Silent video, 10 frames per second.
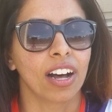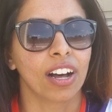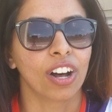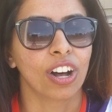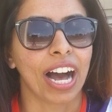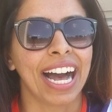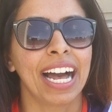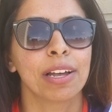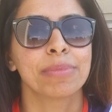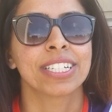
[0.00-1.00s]

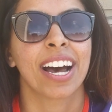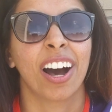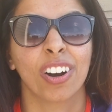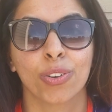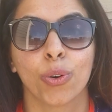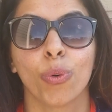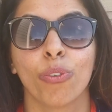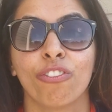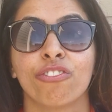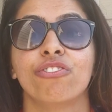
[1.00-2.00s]
I'm a
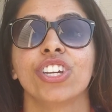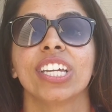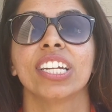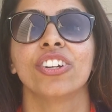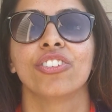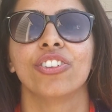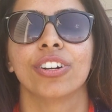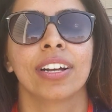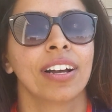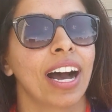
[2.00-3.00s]
taco fiend.
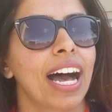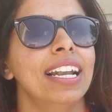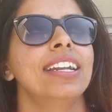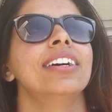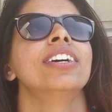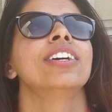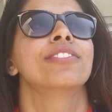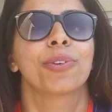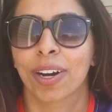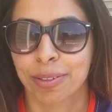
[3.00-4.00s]
I
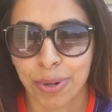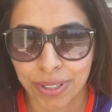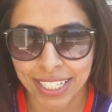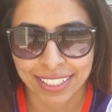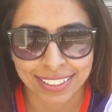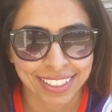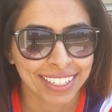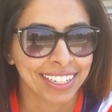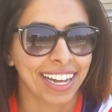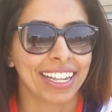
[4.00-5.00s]
love guacamole.
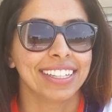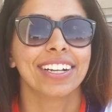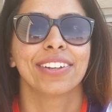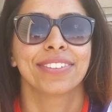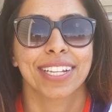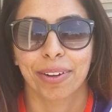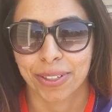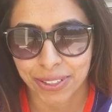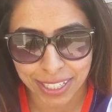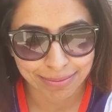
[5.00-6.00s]
I love
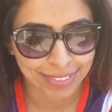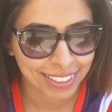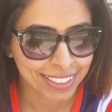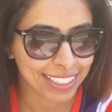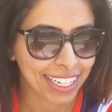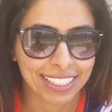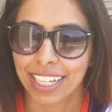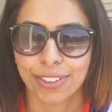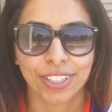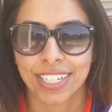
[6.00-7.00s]
sour cream. I
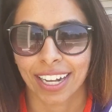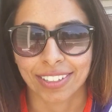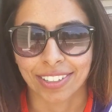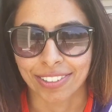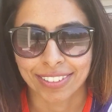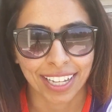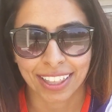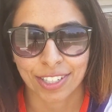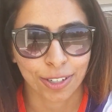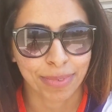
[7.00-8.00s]
love a good taco.
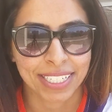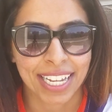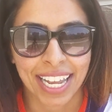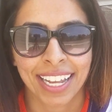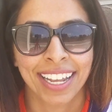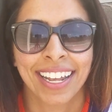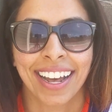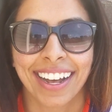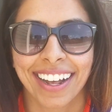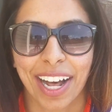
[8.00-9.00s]
Nothing turned my day
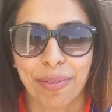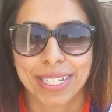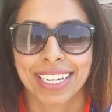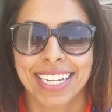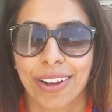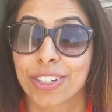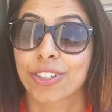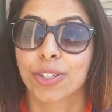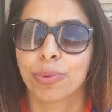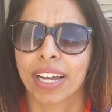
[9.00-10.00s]
upside down
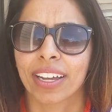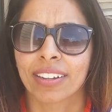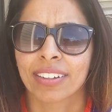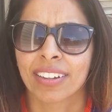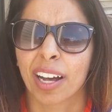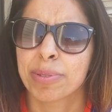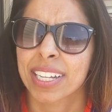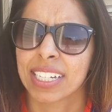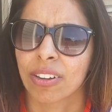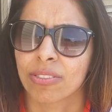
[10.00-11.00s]
in a good way.
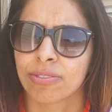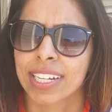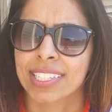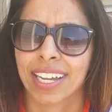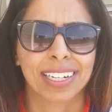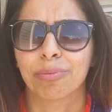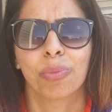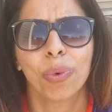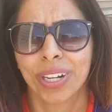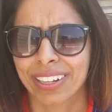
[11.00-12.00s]
Upside down, right side
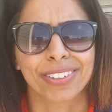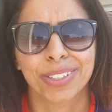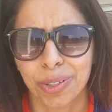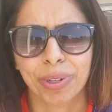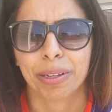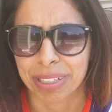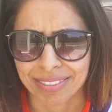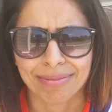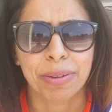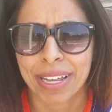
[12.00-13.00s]
up, whatever, you know what I
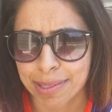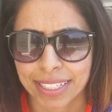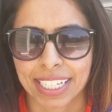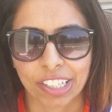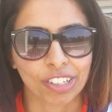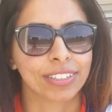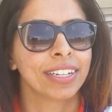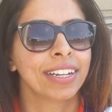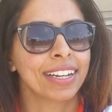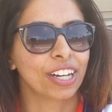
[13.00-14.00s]
mean. It makes my day
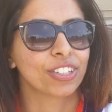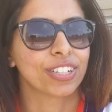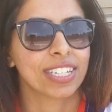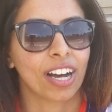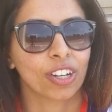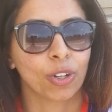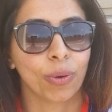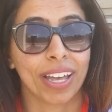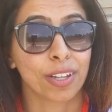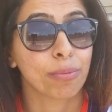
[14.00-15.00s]
good. A good
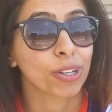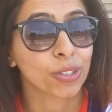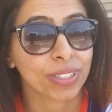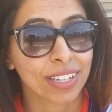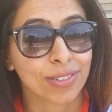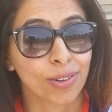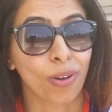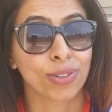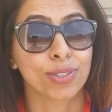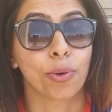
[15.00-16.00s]
taco. And their margaritas
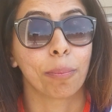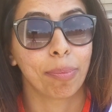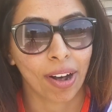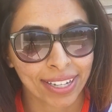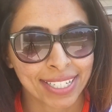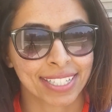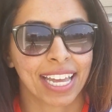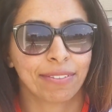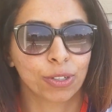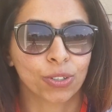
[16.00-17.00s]
are also boss.
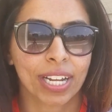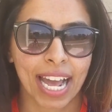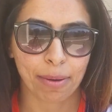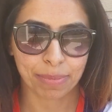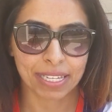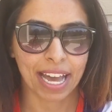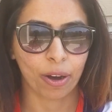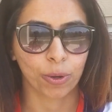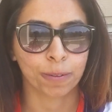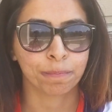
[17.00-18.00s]
They have a great happy
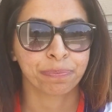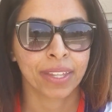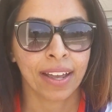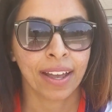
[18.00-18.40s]
hour.